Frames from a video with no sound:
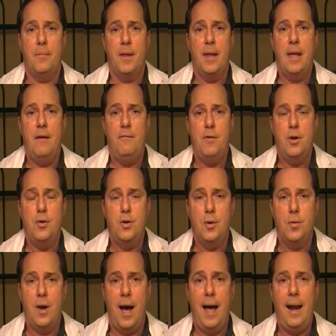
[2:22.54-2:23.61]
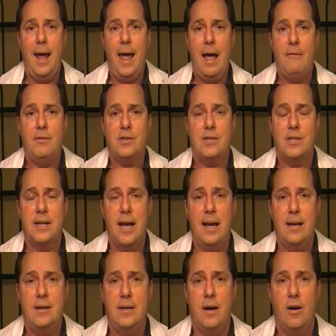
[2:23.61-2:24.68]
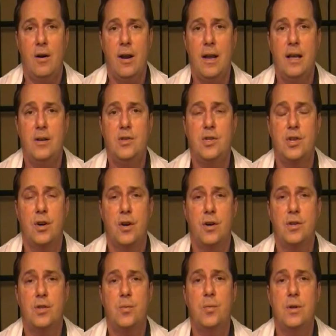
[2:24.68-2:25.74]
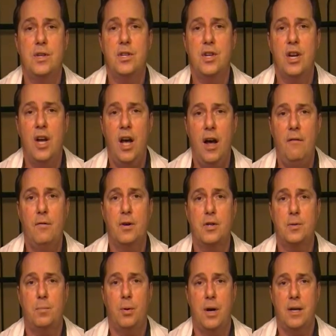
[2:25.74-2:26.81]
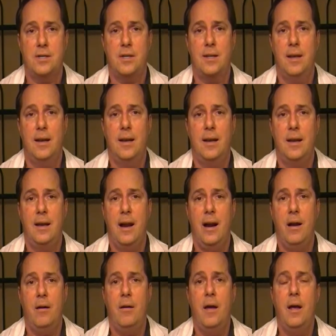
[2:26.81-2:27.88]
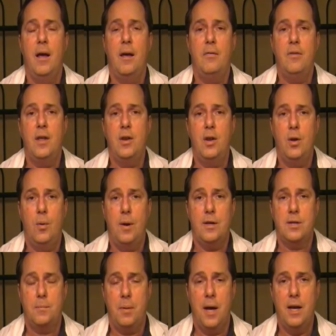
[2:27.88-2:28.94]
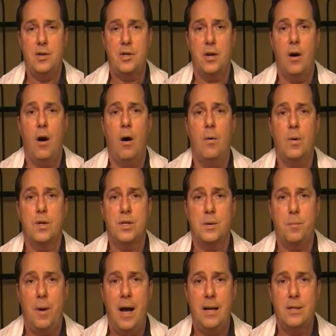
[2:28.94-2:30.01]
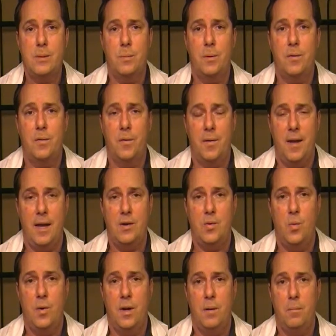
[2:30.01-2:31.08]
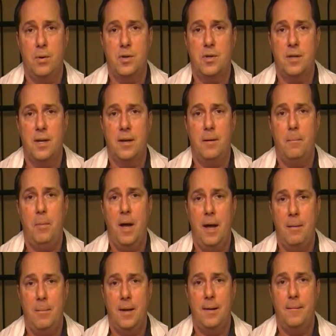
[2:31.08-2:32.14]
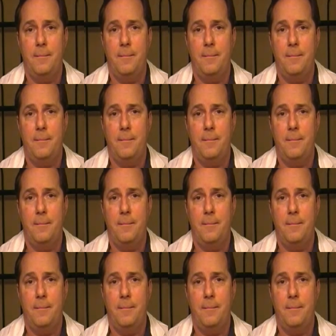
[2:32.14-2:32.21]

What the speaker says: If you do not have a secondary insurance which covers prosthetic care, then you as a patient are responsible for that 20% payment.